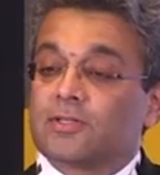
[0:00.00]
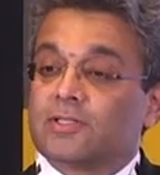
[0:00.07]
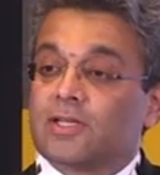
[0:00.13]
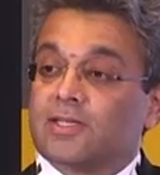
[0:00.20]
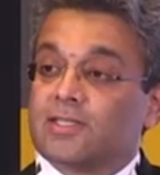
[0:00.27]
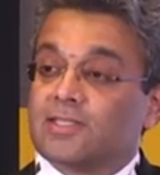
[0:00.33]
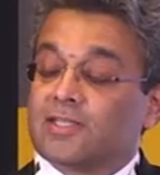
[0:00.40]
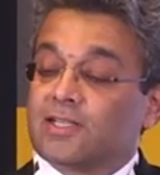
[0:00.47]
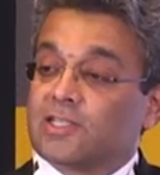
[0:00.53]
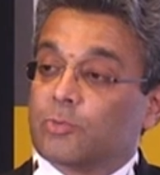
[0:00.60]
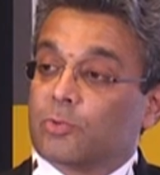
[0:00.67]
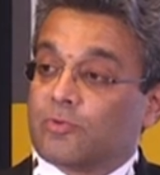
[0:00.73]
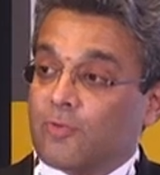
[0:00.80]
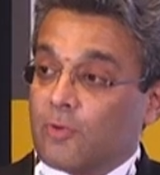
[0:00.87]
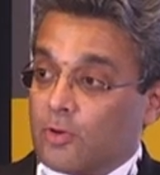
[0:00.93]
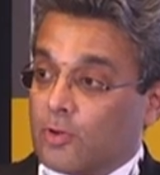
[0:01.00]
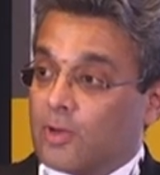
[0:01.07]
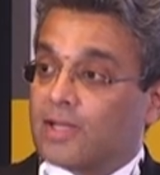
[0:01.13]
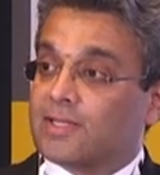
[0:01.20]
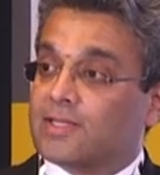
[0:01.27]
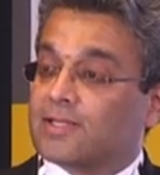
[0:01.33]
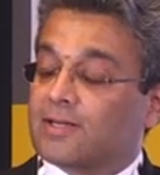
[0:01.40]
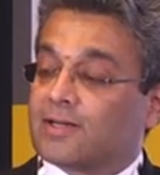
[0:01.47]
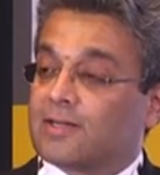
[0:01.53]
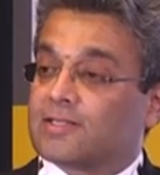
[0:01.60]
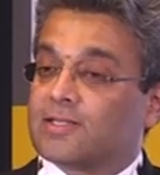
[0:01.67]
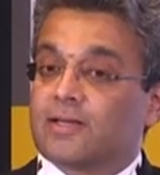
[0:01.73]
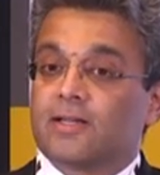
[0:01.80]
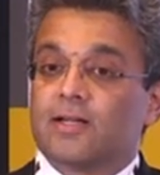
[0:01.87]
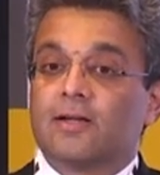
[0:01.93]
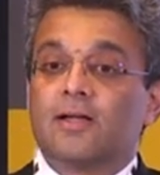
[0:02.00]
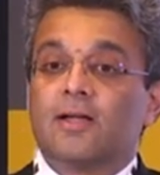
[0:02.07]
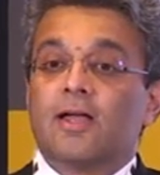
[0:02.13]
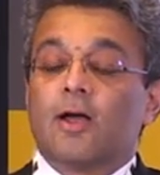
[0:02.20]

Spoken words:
she said she would follow Adi Shankaracharya